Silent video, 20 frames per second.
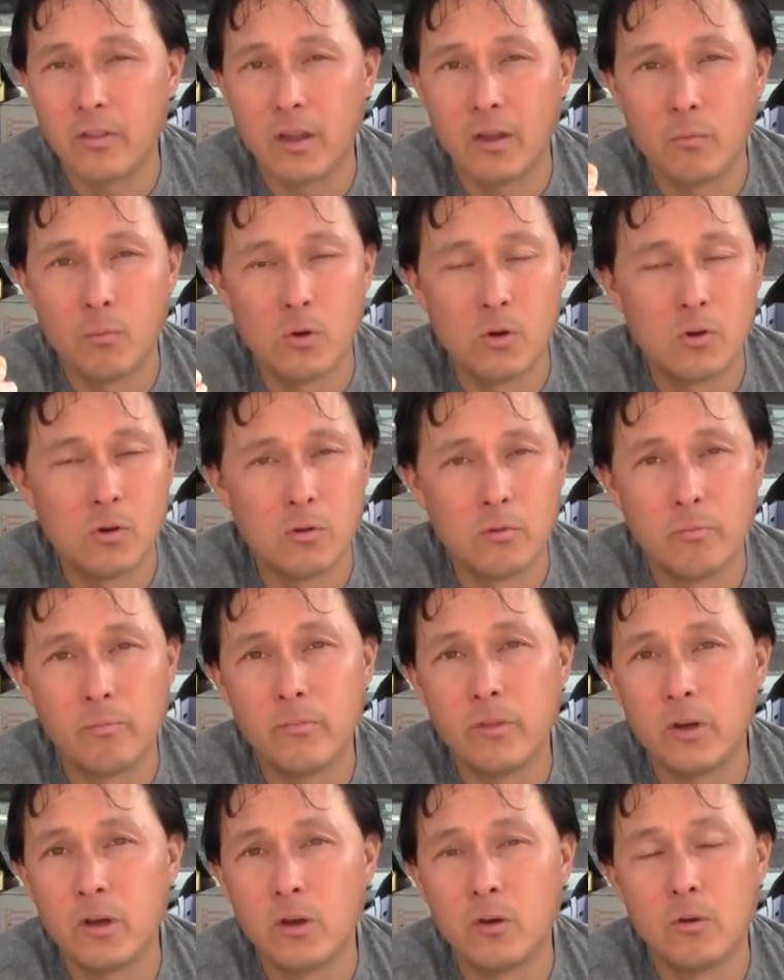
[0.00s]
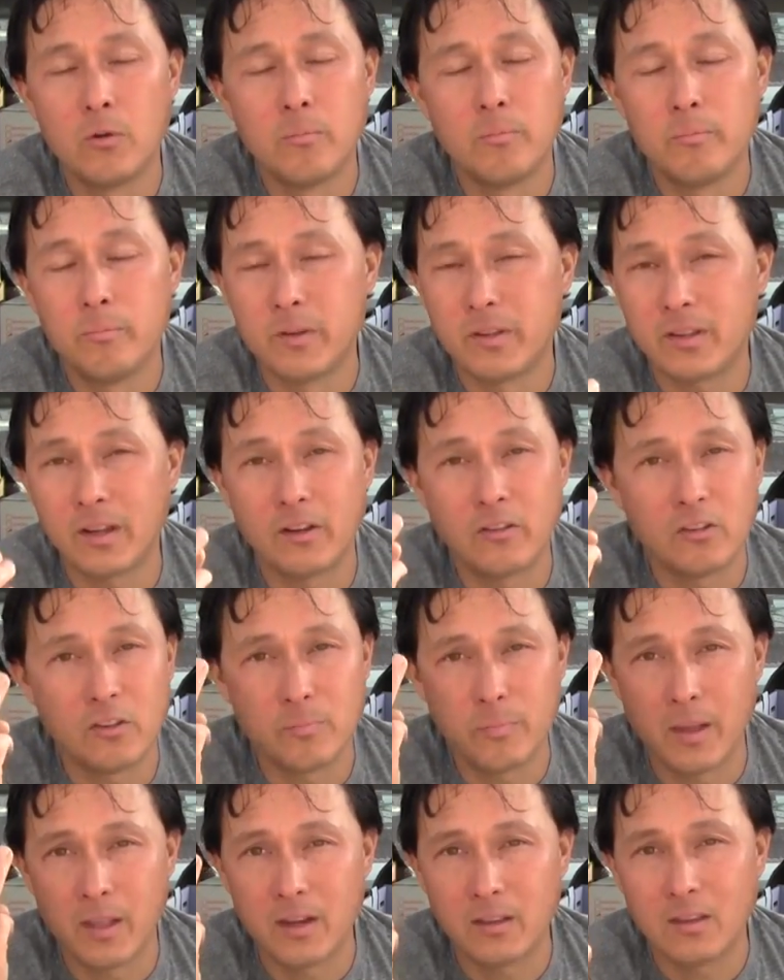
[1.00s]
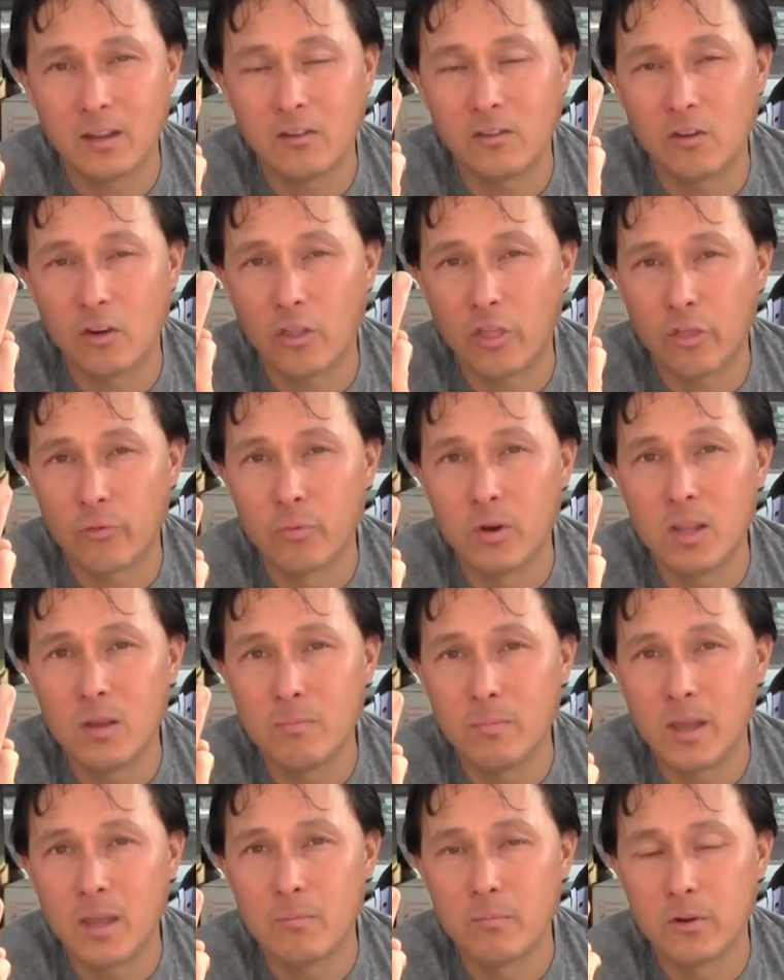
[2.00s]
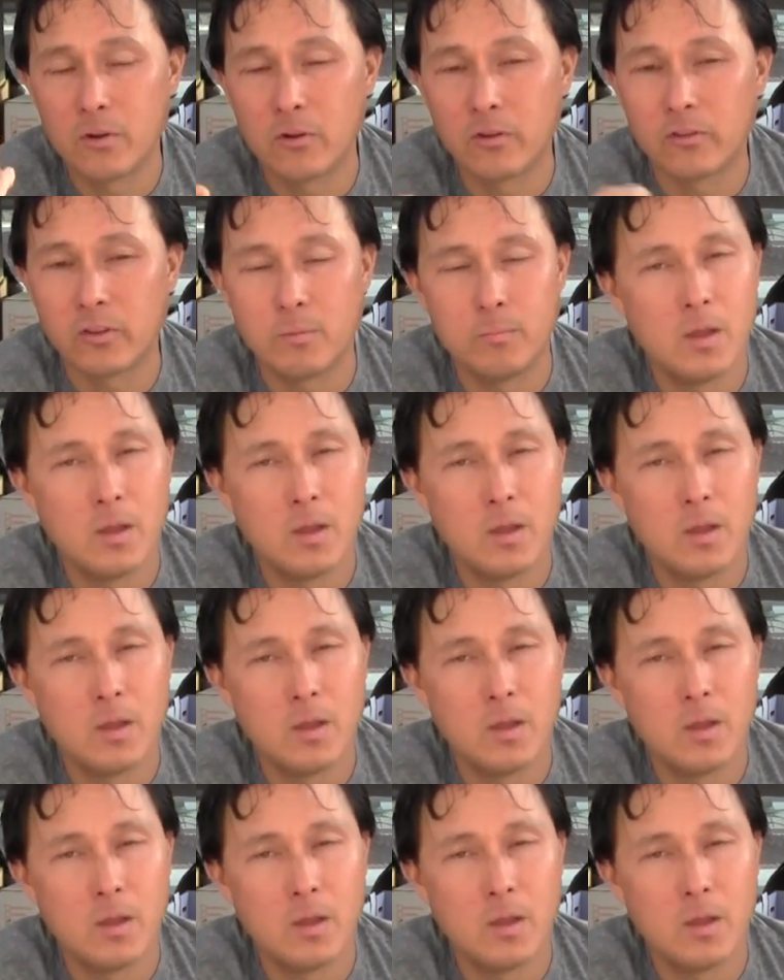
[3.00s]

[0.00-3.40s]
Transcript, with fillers: They will, you know, besides just paying attention to three main minerals,